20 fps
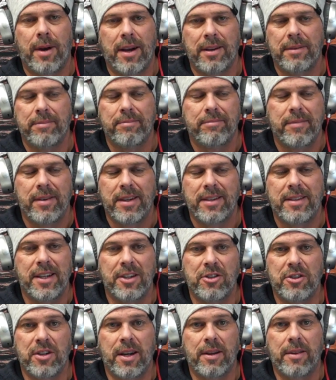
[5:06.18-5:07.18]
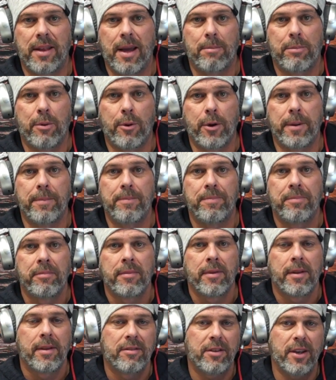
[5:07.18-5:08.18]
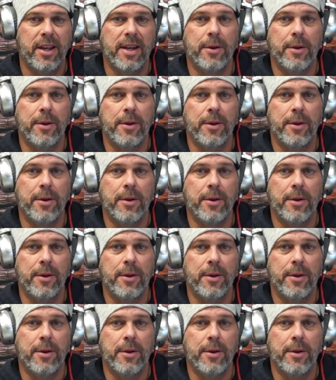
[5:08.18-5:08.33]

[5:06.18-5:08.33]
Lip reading: my attention at that point. So